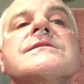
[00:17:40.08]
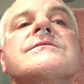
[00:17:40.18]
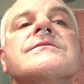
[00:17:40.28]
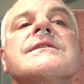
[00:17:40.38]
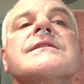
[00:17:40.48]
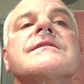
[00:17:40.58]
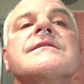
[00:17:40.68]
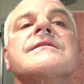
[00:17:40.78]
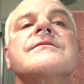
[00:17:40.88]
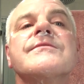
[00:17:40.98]
So you get
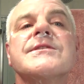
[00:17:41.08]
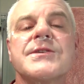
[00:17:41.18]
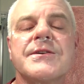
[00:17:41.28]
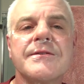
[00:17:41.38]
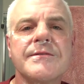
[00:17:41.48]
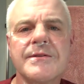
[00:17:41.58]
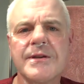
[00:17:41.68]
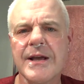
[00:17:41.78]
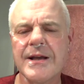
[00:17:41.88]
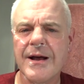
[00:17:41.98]
the razor,
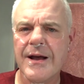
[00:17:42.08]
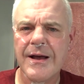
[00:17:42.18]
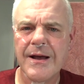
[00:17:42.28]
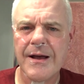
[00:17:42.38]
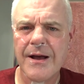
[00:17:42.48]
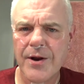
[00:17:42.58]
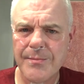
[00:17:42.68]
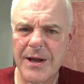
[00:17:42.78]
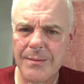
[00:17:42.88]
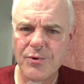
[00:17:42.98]
you get an
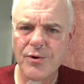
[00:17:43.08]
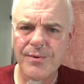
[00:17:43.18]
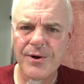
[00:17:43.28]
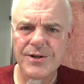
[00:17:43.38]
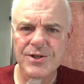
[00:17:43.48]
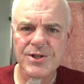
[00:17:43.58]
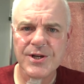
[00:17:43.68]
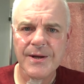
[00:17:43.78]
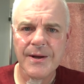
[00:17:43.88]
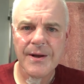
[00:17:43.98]
Amiga boar
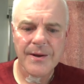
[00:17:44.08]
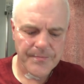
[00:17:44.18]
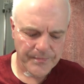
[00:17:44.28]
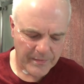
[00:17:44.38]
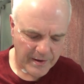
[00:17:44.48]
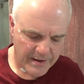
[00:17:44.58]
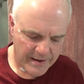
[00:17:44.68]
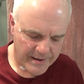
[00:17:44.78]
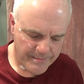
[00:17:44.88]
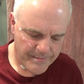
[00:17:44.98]
brush,
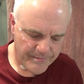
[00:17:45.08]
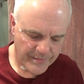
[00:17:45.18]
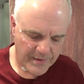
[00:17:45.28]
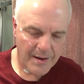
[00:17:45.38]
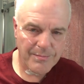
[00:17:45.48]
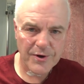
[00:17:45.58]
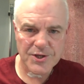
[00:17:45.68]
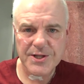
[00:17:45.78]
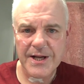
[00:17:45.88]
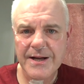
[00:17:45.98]
a
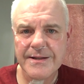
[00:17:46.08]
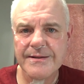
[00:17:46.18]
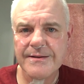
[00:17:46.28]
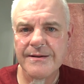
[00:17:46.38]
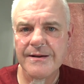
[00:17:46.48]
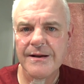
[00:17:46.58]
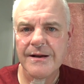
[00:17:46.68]
brush stand,